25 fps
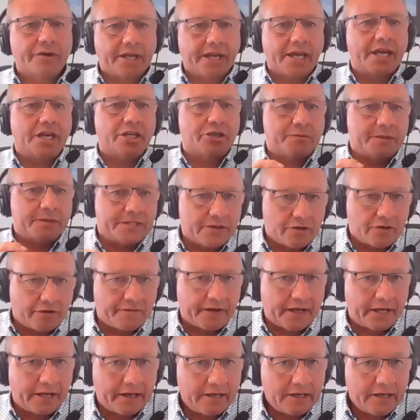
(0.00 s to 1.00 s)
engagement
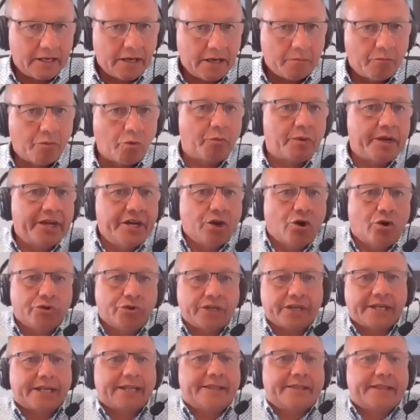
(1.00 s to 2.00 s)
survey? But we know
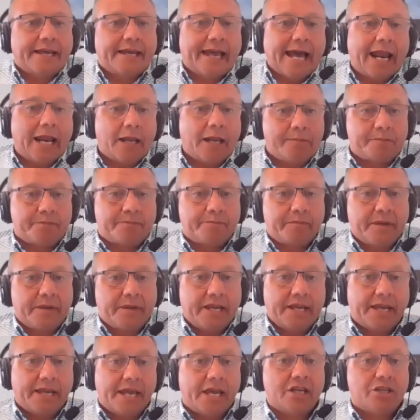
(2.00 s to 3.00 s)
that the Gallup
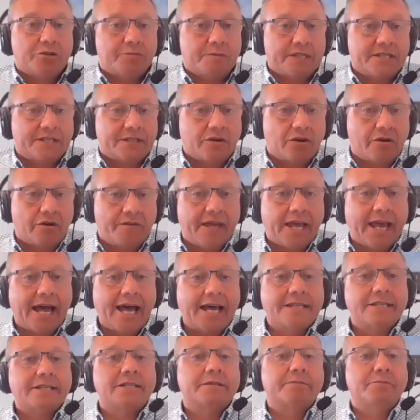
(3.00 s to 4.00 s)
engagement survey
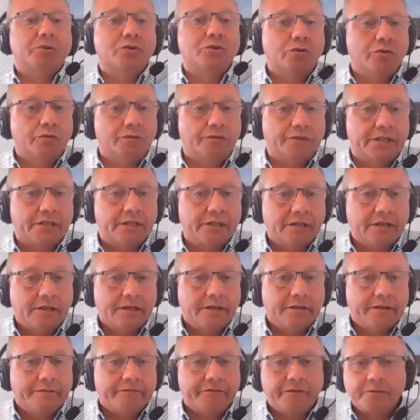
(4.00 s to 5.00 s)
hasn't moved
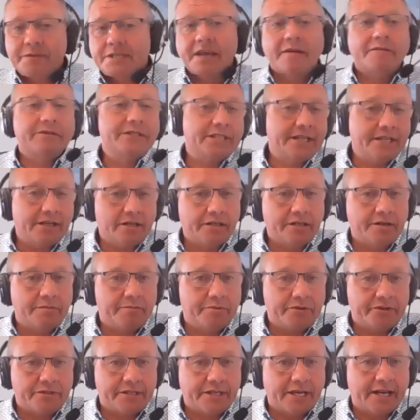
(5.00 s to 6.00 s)
from
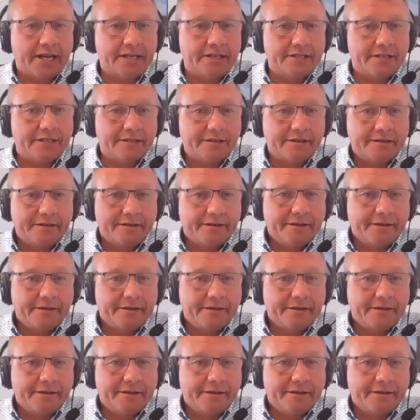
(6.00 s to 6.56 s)
79%